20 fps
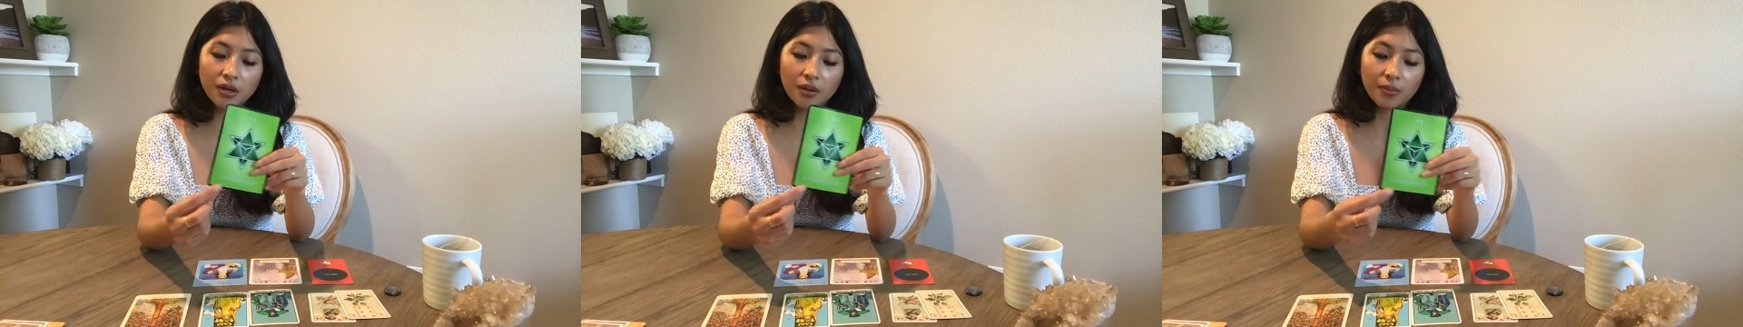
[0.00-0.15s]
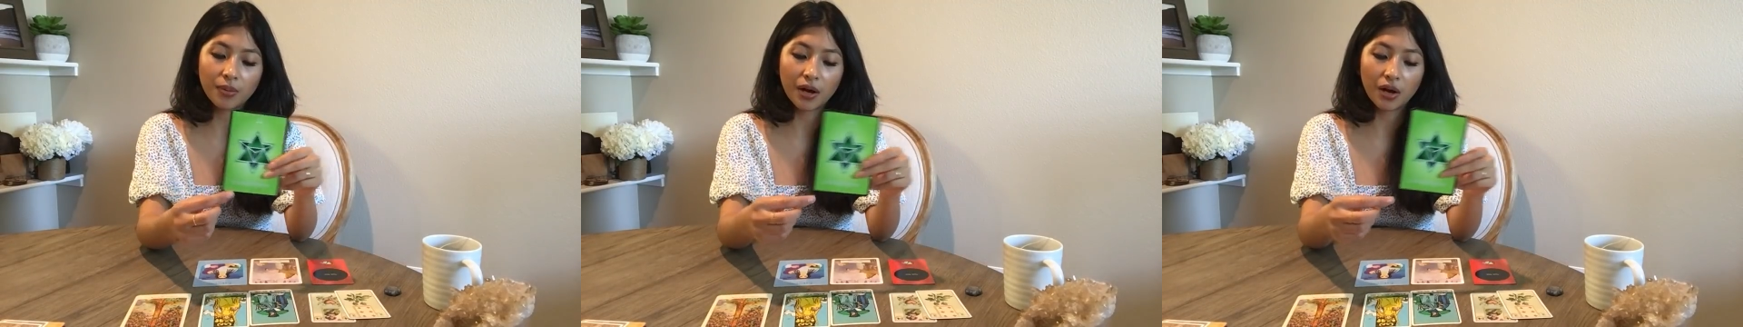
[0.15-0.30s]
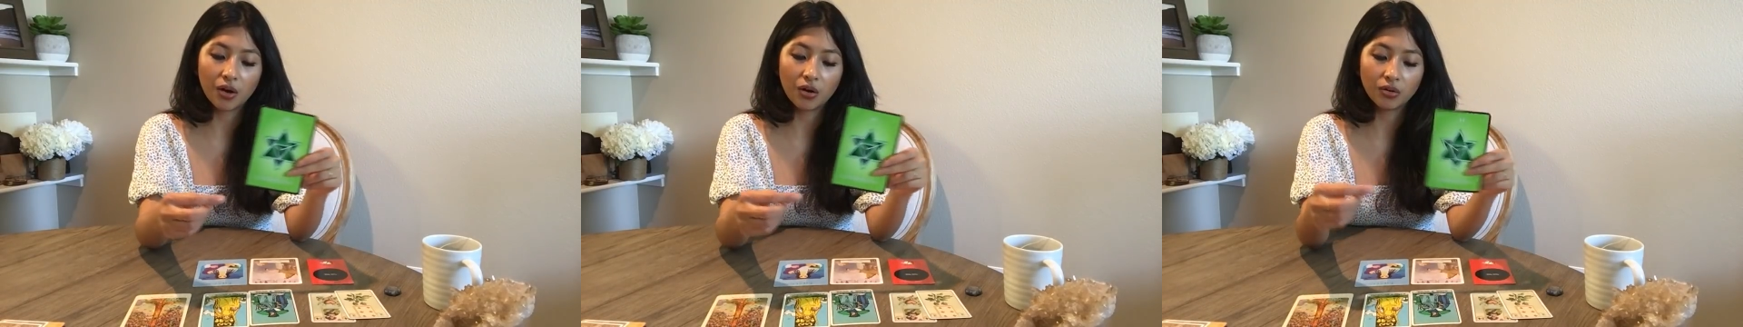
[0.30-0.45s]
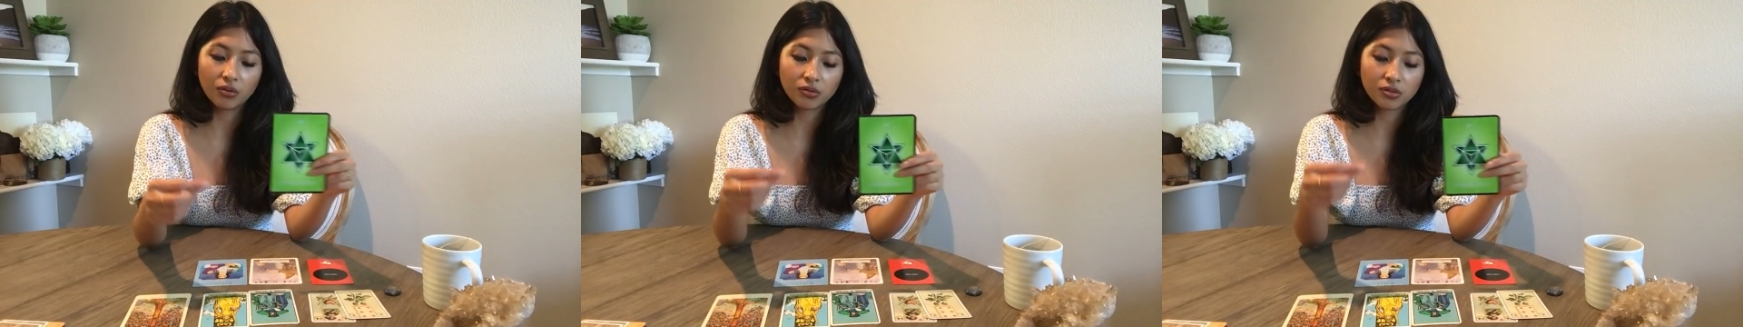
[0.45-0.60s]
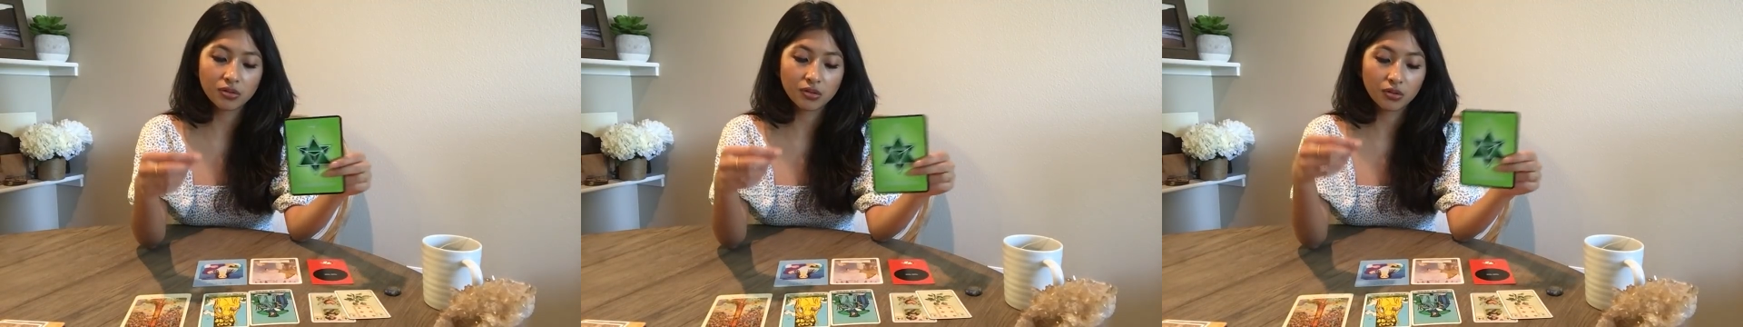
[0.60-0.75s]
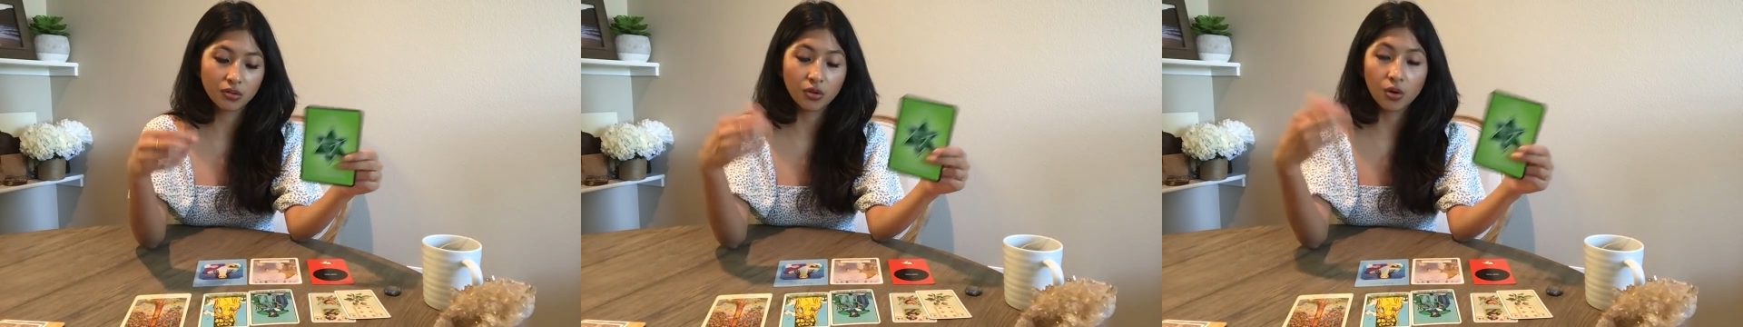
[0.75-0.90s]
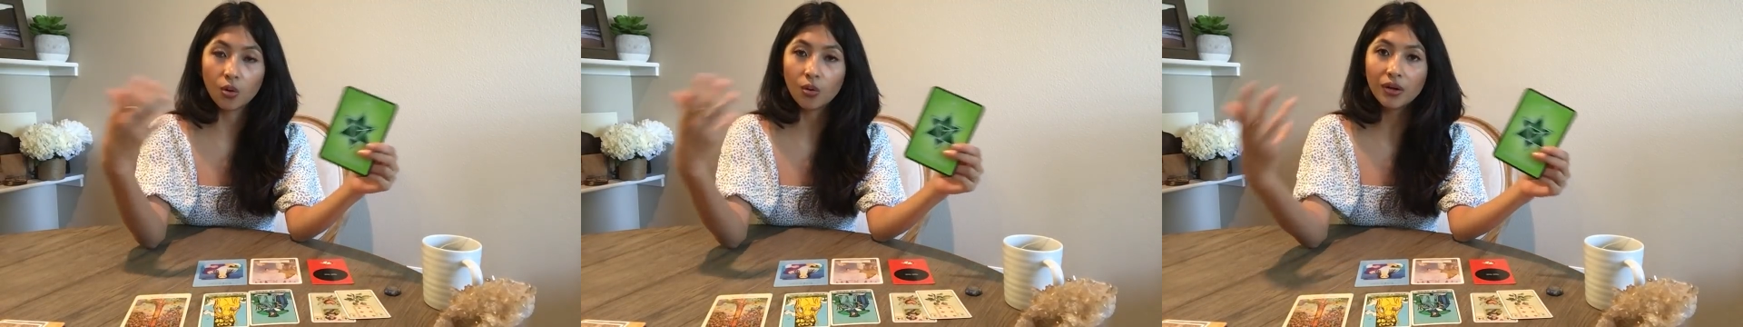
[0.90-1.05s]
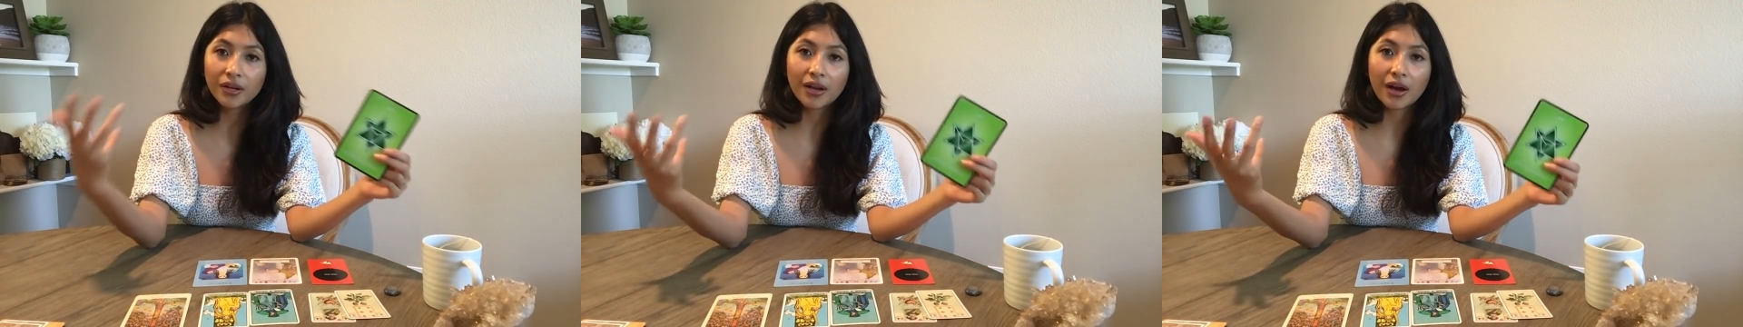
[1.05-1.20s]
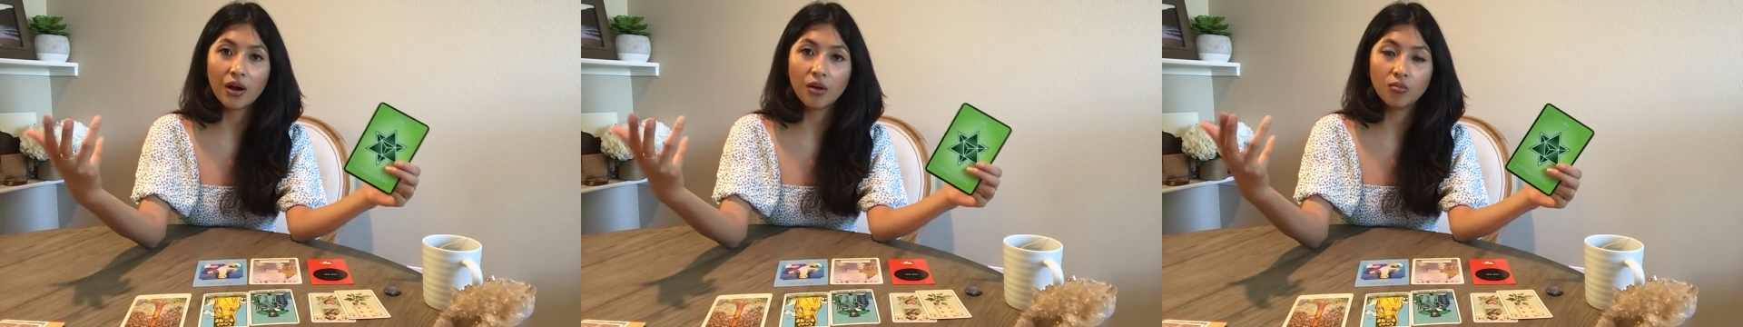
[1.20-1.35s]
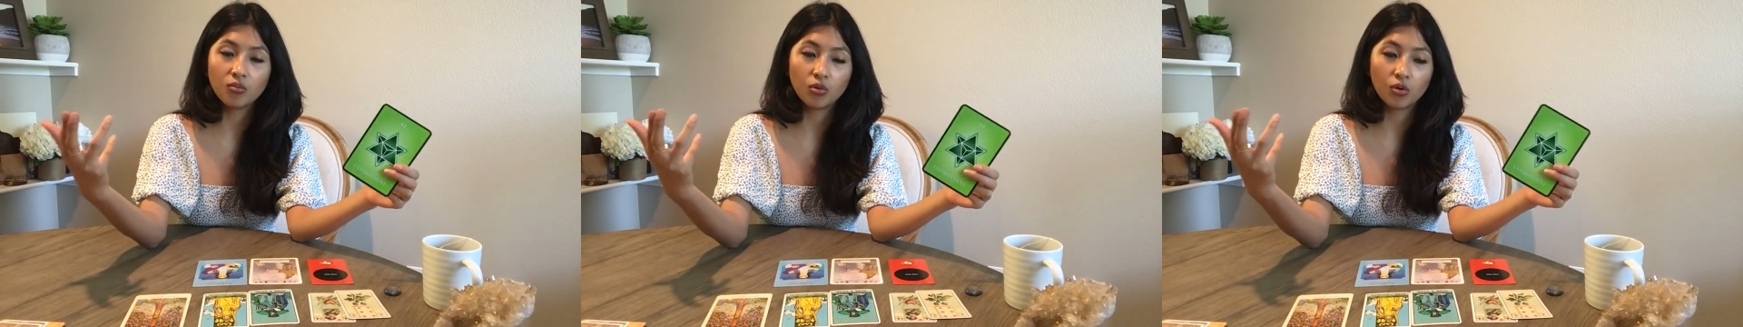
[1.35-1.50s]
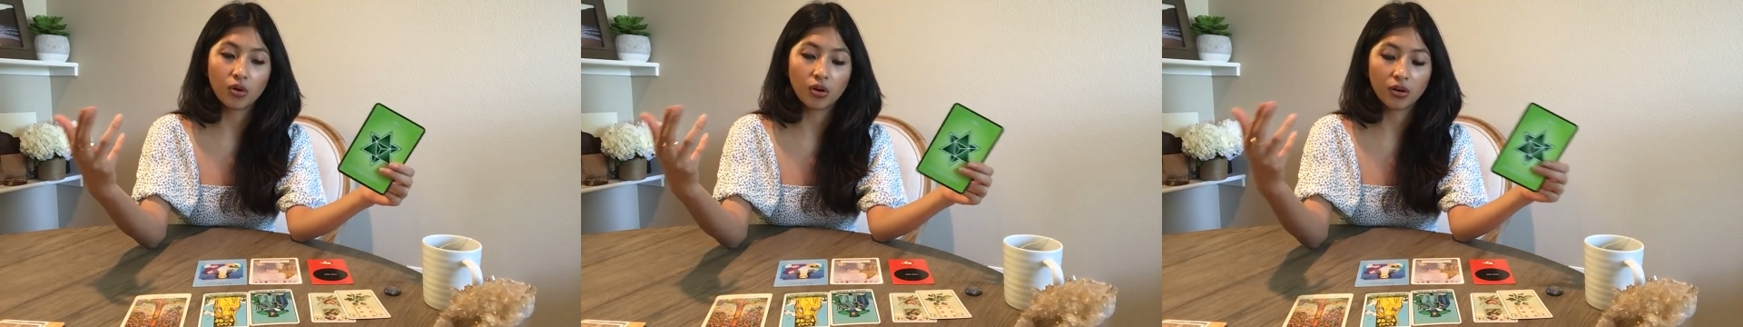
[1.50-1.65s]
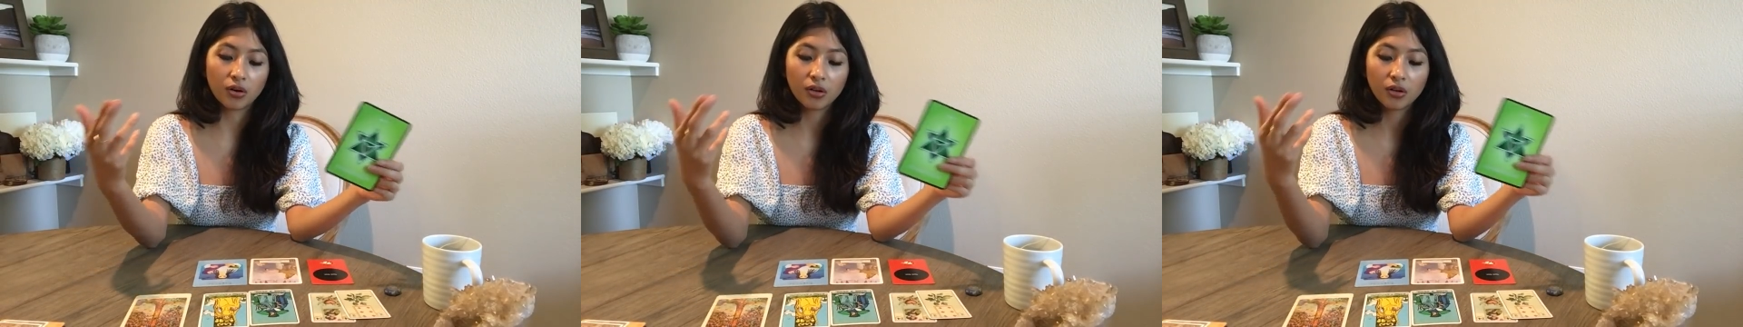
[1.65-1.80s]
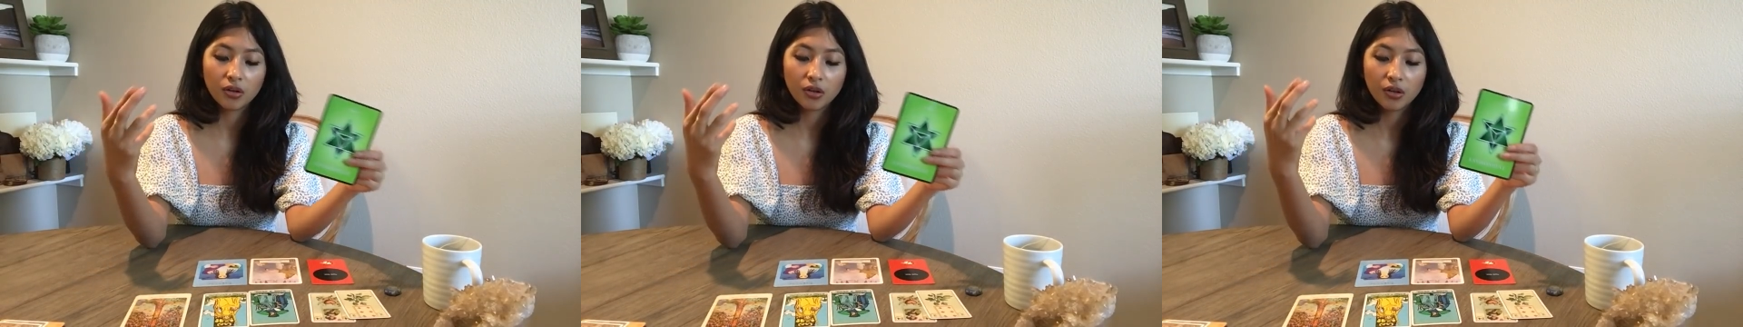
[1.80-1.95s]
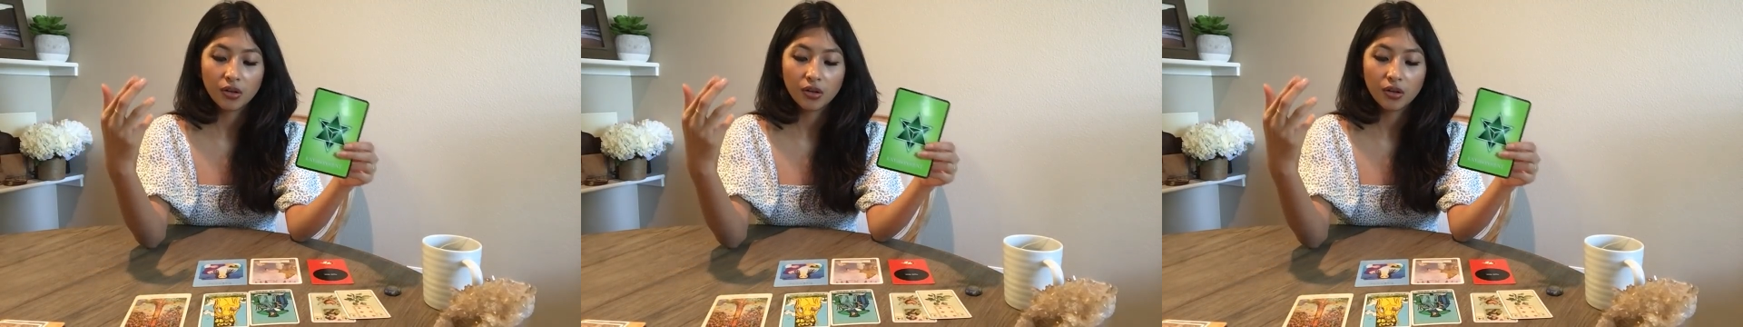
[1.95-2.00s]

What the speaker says: about going out more,